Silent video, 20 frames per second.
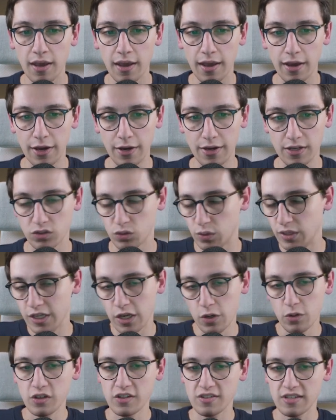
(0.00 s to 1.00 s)
So it
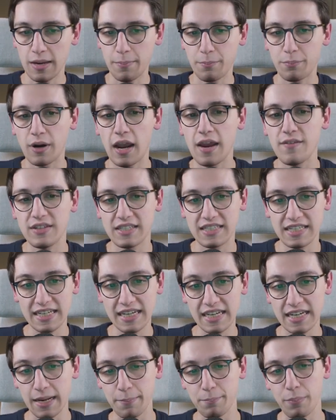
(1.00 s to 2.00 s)
uses a private key
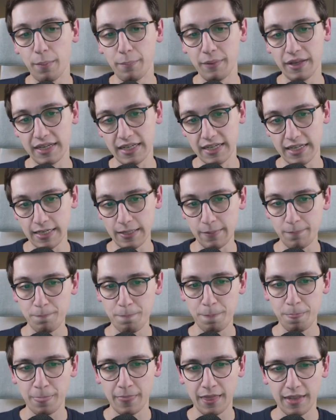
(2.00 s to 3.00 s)
and a public key.
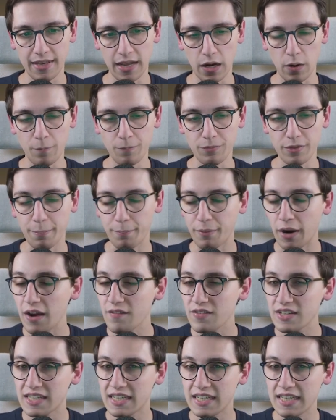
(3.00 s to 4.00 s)
Now, the
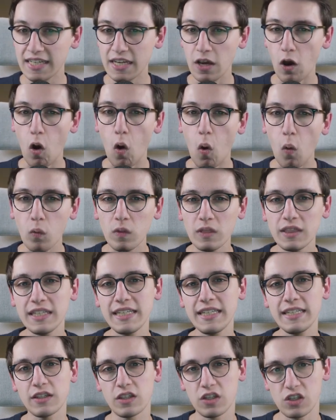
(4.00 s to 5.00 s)
private key,
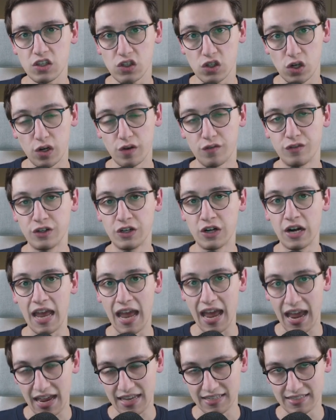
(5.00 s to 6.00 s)
only the server
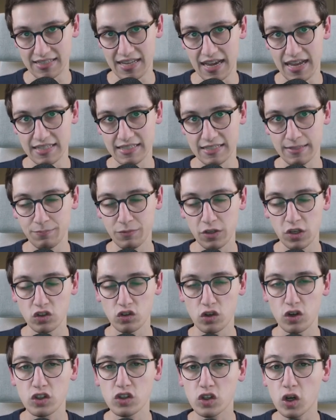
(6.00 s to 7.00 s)
has that. So
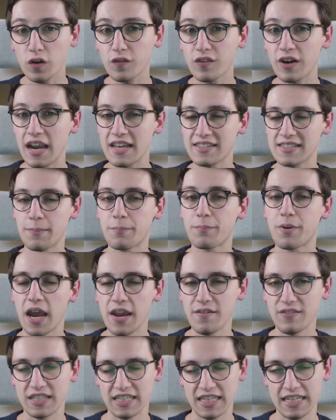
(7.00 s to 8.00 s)
the server has a
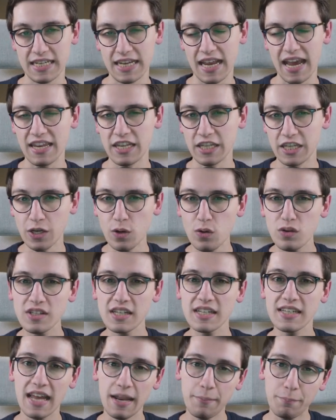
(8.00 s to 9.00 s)
private key, and using
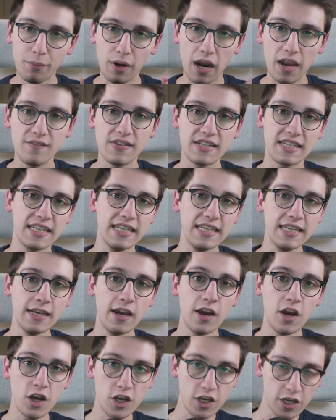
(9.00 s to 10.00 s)
that private key,
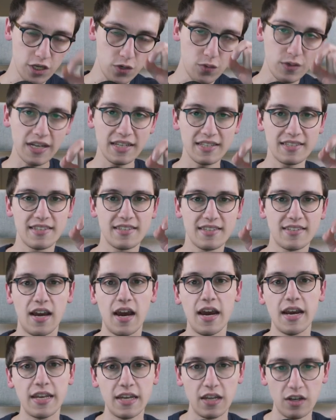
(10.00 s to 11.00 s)
you can
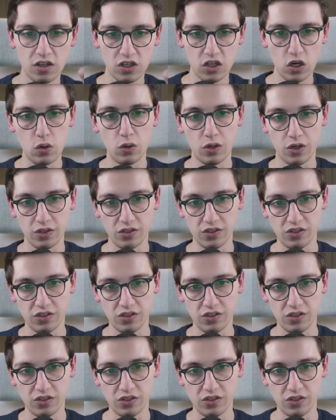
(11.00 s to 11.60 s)
sign tokens.